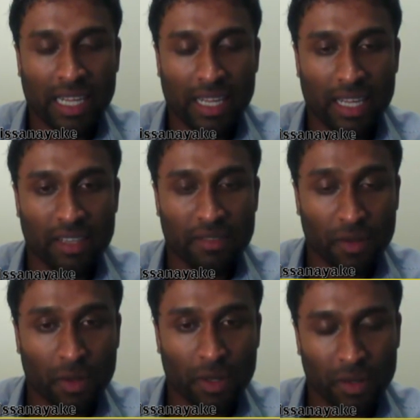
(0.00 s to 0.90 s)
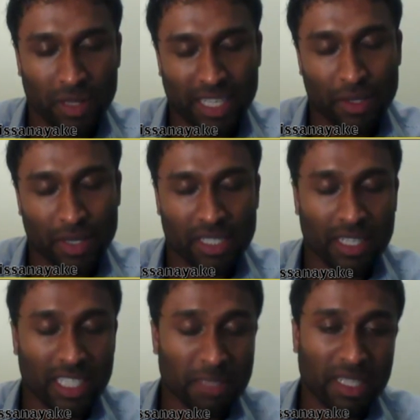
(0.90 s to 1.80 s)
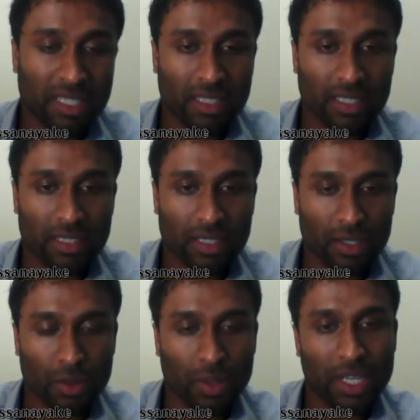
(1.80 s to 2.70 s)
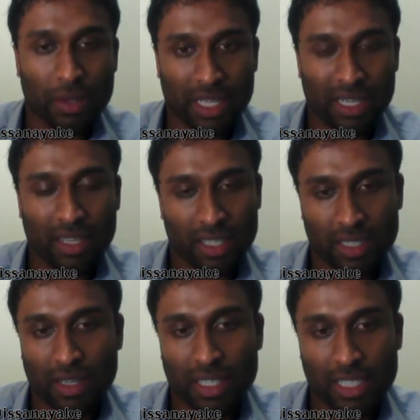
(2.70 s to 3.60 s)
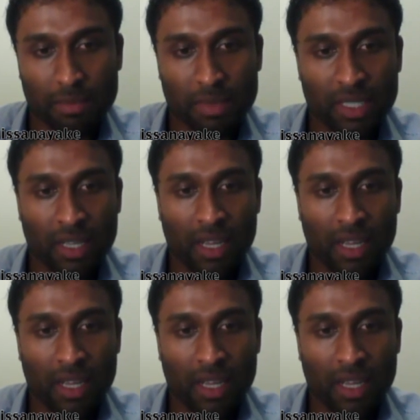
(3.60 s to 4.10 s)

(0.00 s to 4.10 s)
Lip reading: afford all the educational expenses through Educate Lanka scholarships.